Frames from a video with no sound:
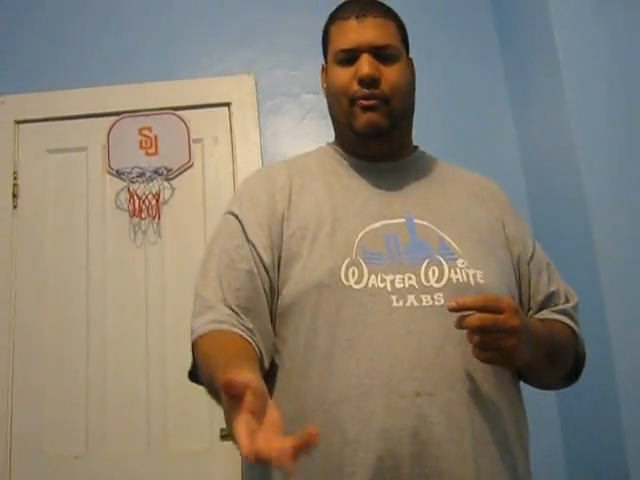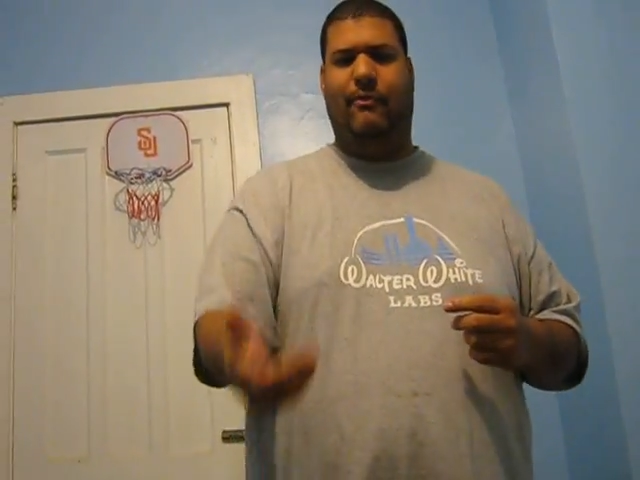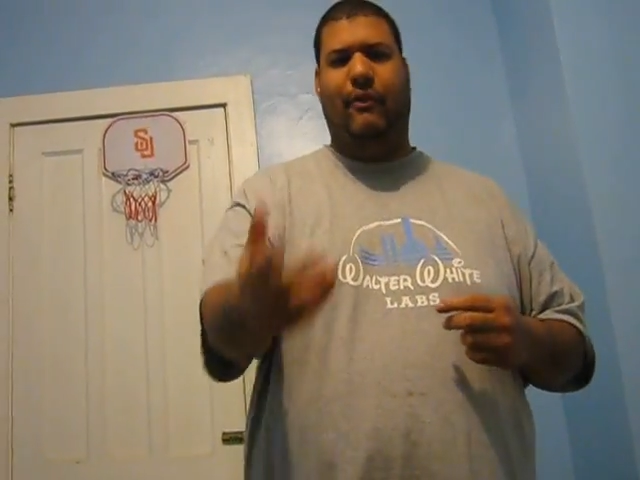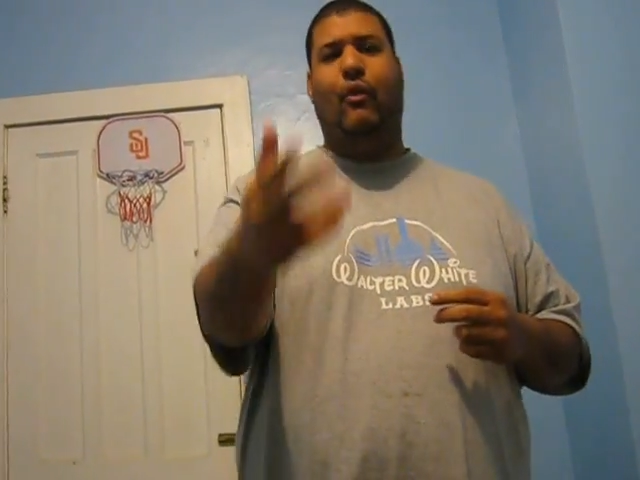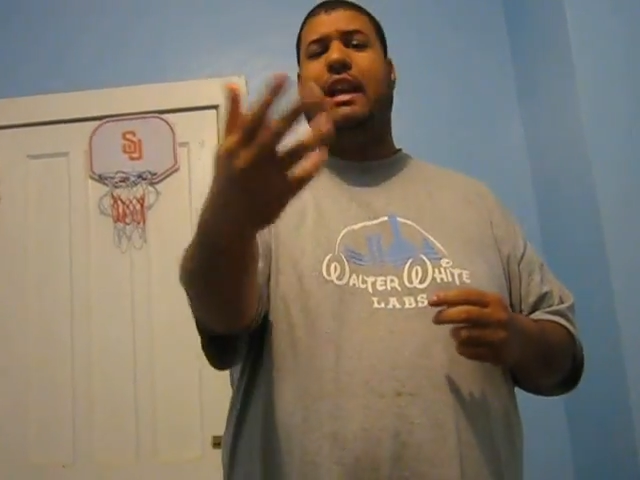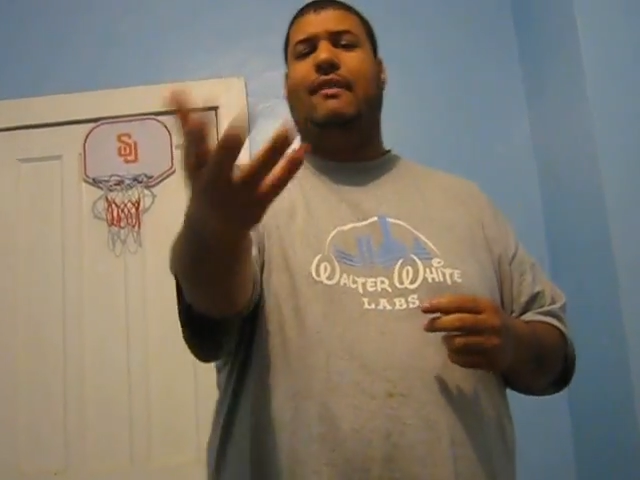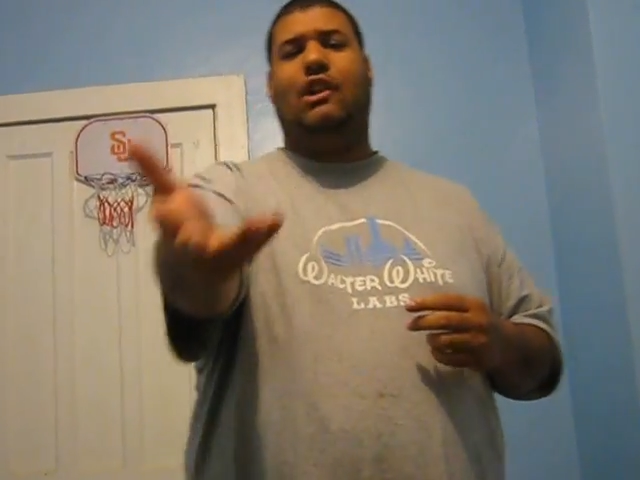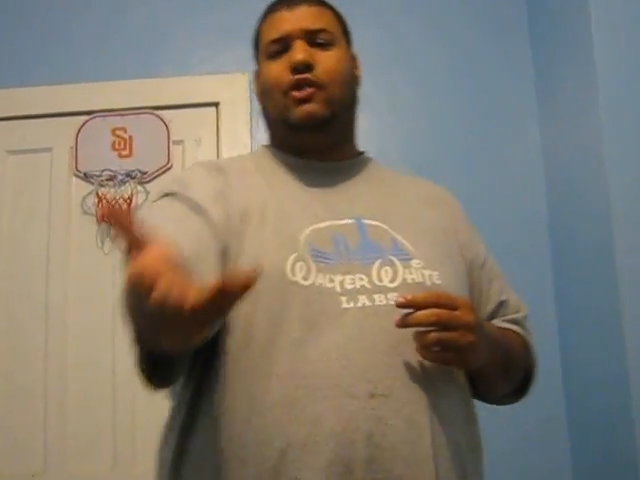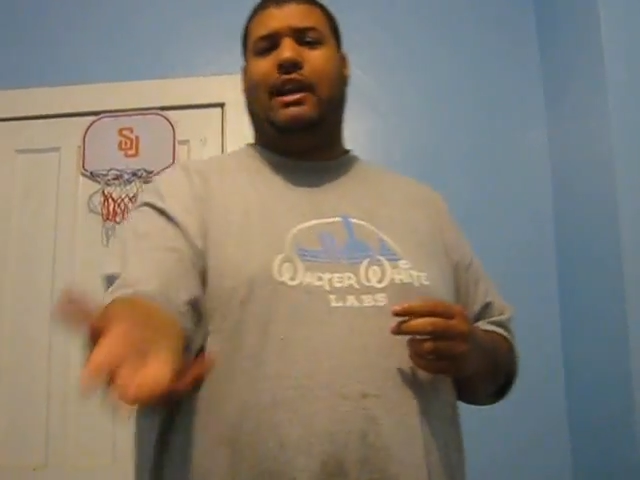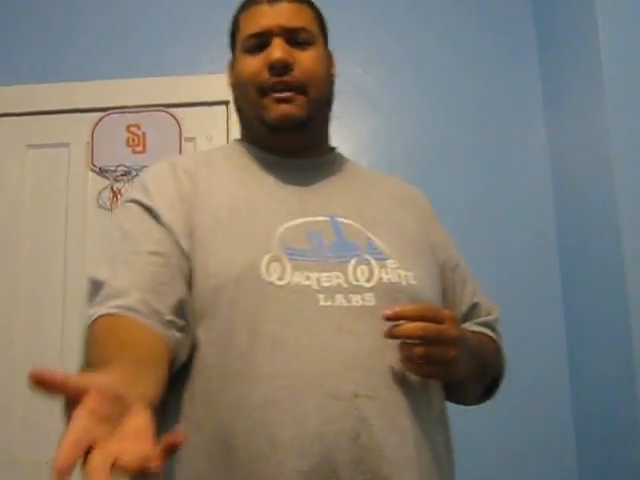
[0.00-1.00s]

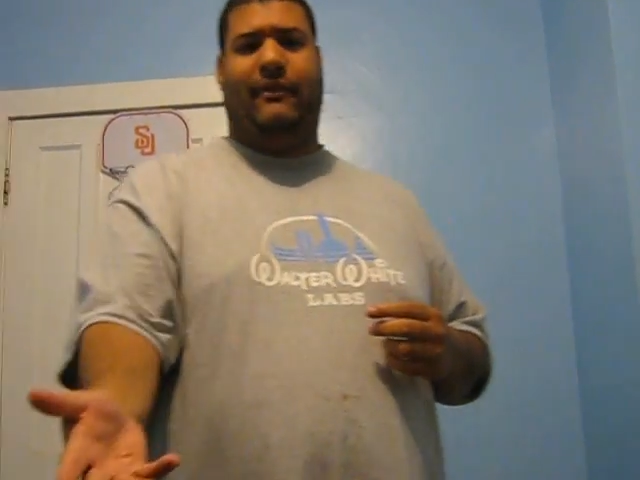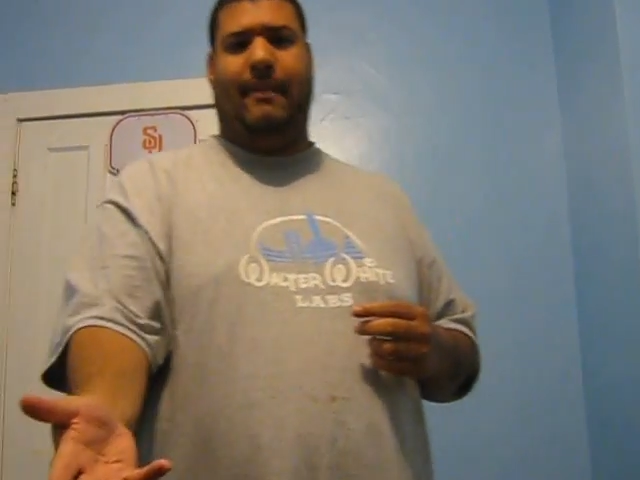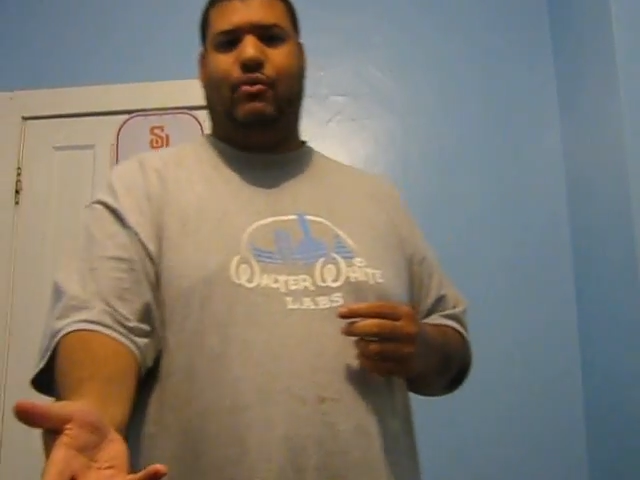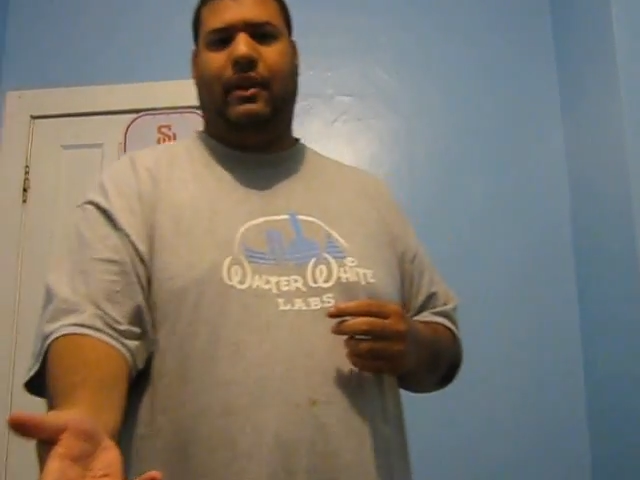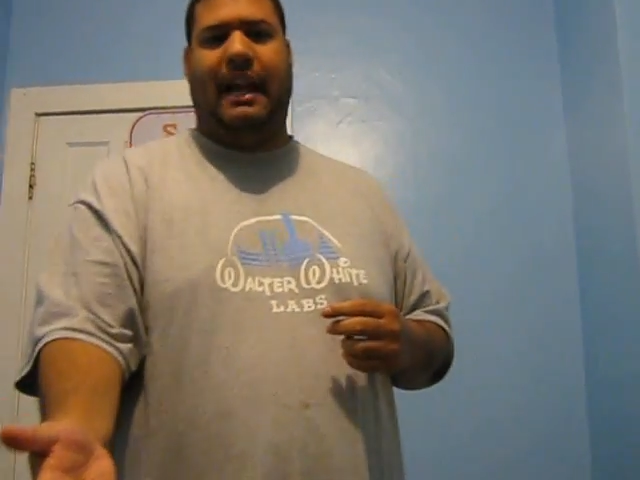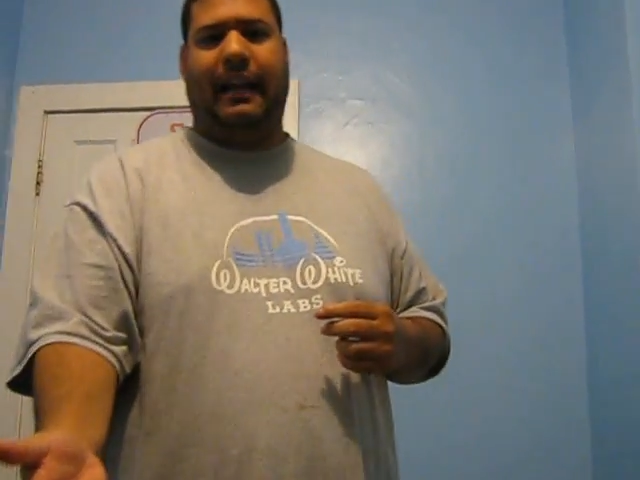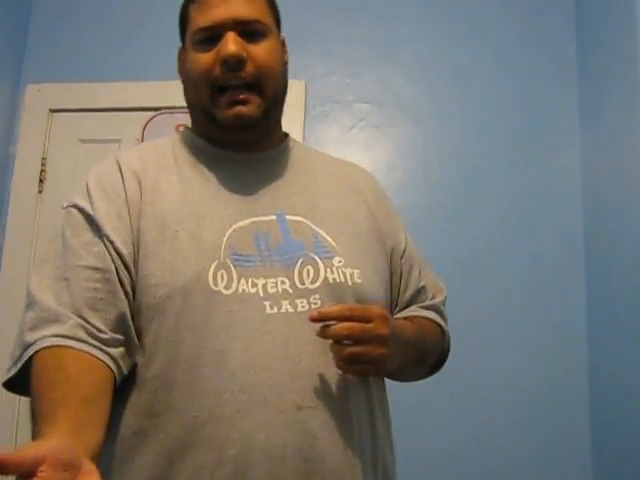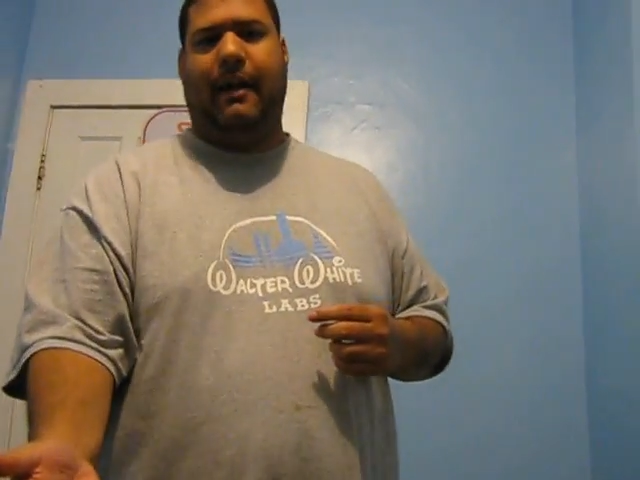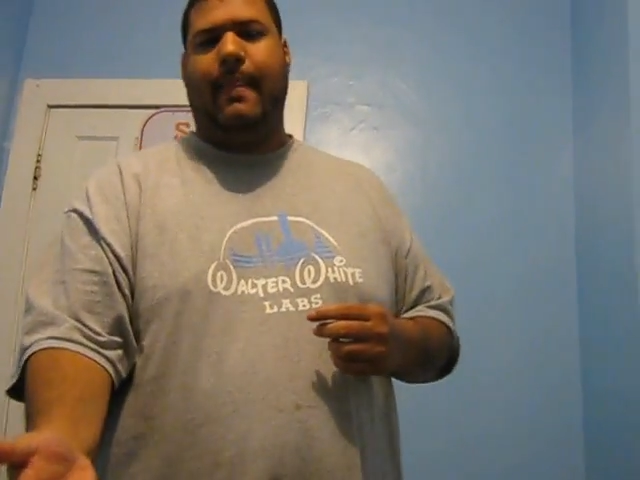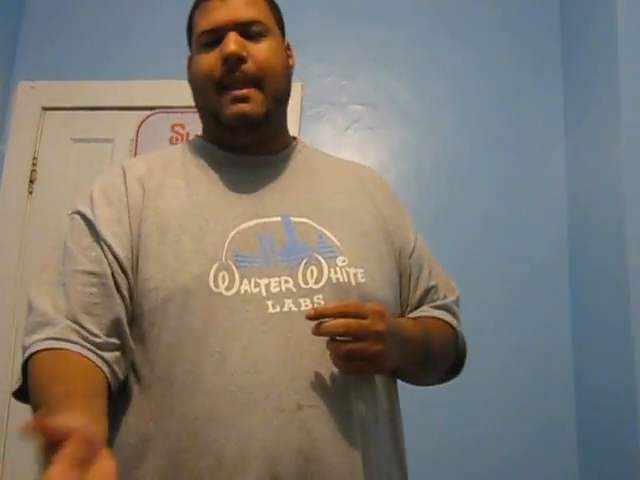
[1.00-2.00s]
Point
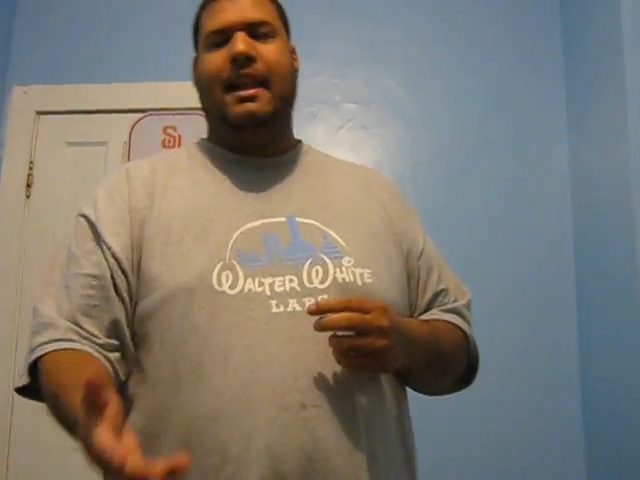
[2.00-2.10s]
Knockout,